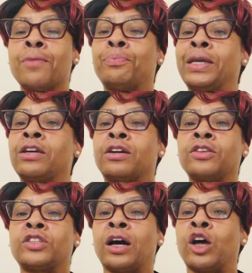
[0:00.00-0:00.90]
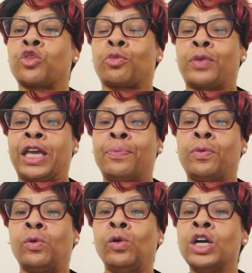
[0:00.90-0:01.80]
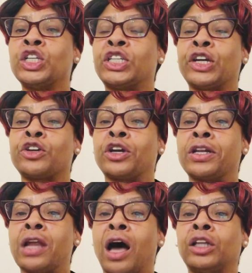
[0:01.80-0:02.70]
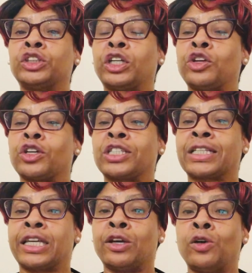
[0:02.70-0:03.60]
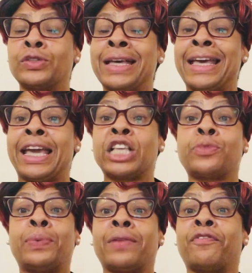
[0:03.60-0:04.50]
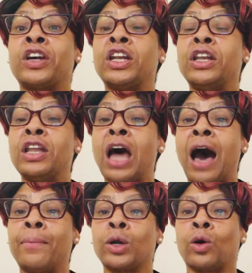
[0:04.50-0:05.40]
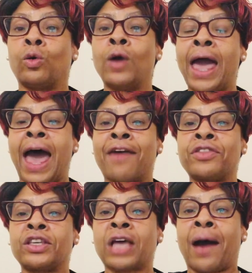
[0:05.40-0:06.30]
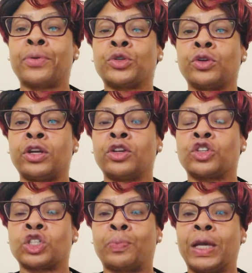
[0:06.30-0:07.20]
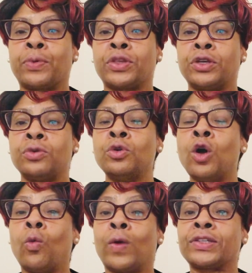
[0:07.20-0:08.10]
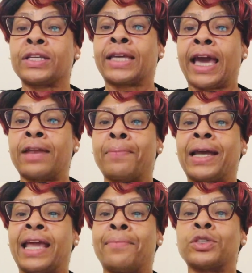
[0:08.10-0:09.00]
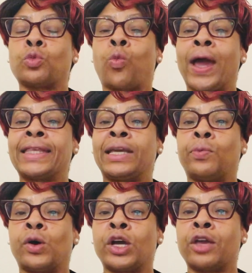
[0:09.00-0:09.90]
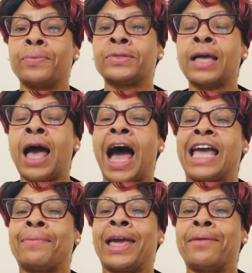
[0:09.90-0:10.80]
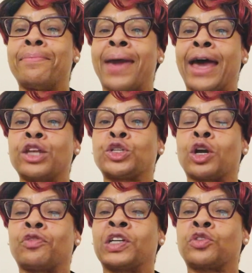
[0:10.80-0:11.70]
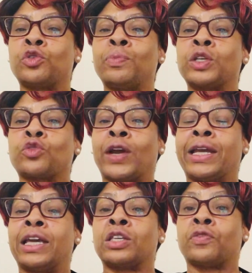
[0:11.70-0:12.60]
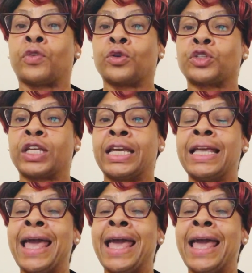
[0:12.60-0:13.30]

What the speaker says: Be good to other people. Share your knowledge and your skills. It's been phenomenal having this opportunity to speak with you. Once again, my name is Wendy Williams. I am a manager of recruitment, training, and diversity